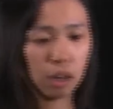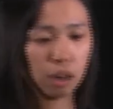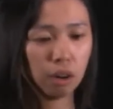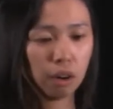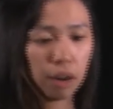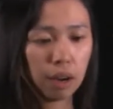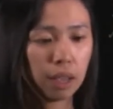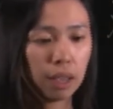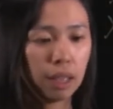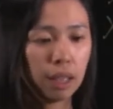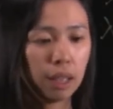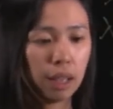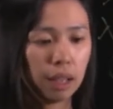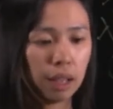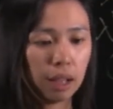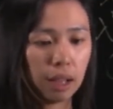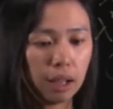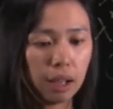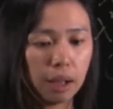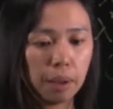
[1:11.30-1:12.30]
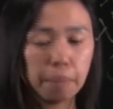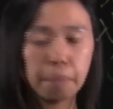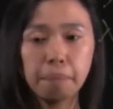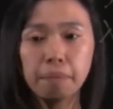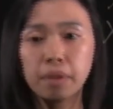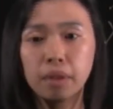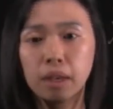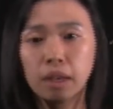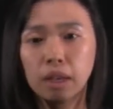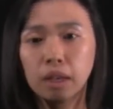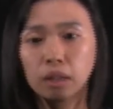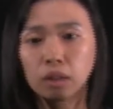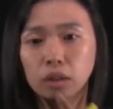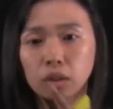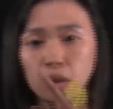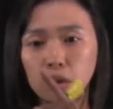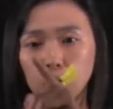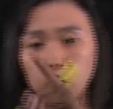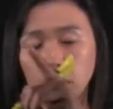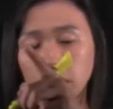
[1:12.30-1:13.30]
All right. Um,
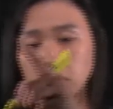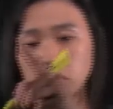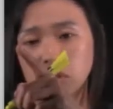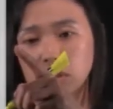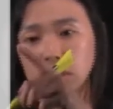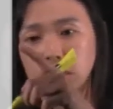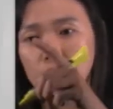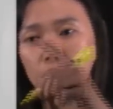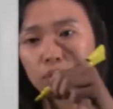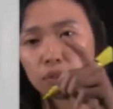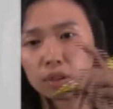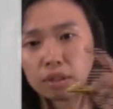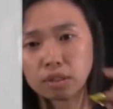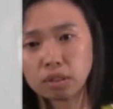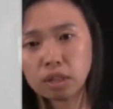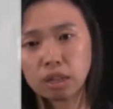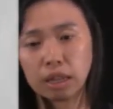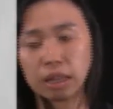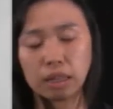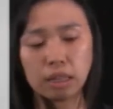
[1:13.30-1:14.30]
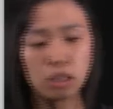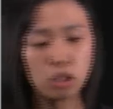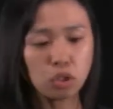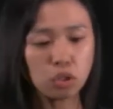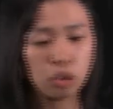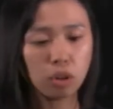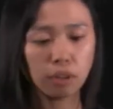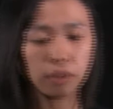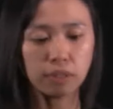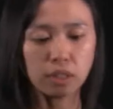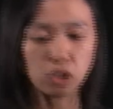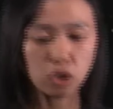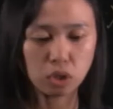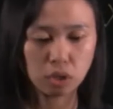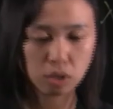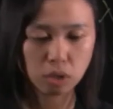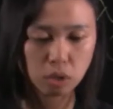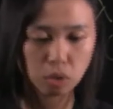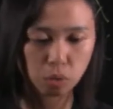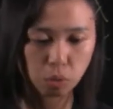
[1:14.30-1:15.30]
the question gives us the initial
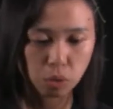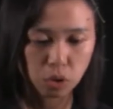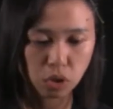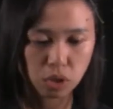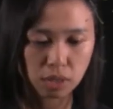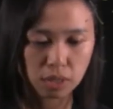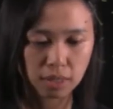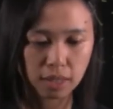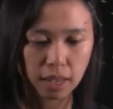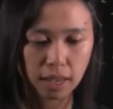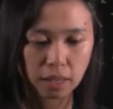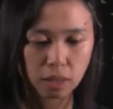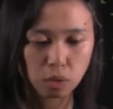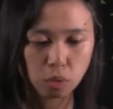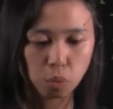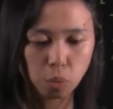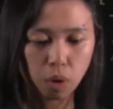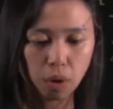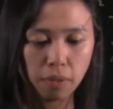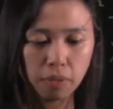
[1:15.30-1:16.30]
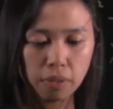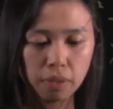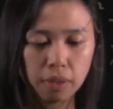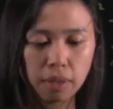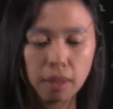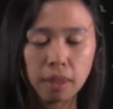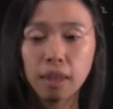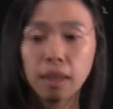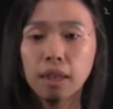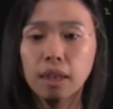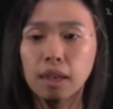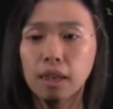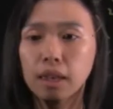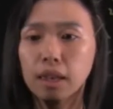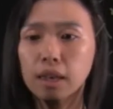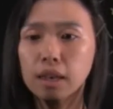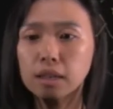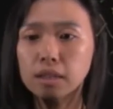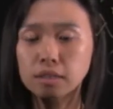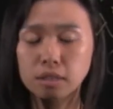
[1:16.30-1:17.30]
conditions, which is x1
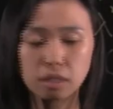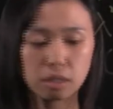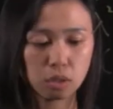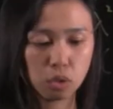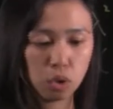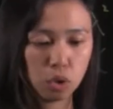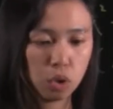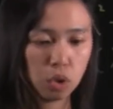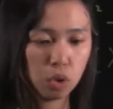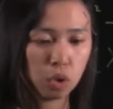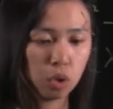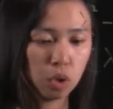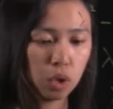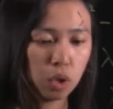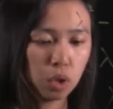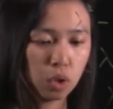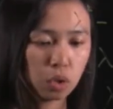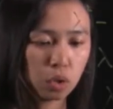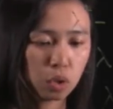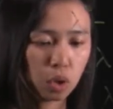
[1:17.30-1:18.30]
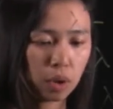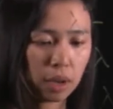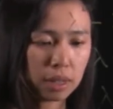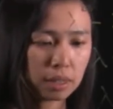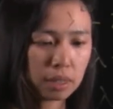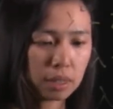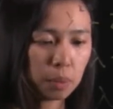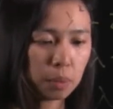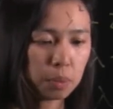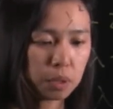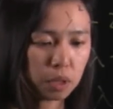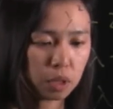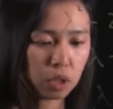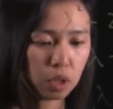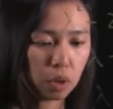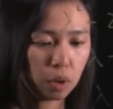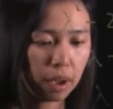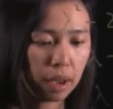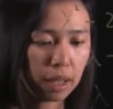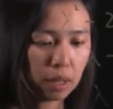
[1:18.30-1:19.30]
is 2. So I
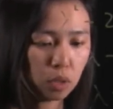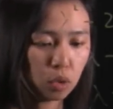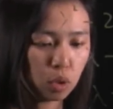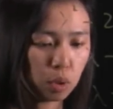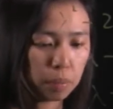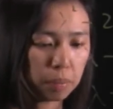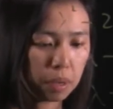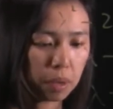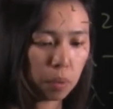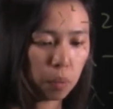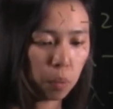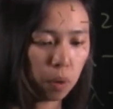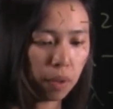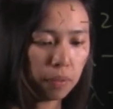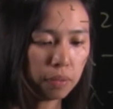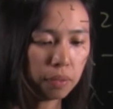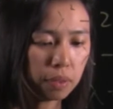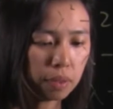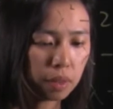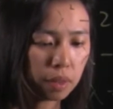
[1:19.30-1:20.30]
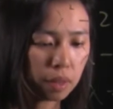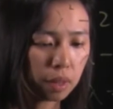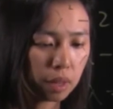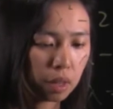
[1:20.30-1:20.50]
substitute n to be 1,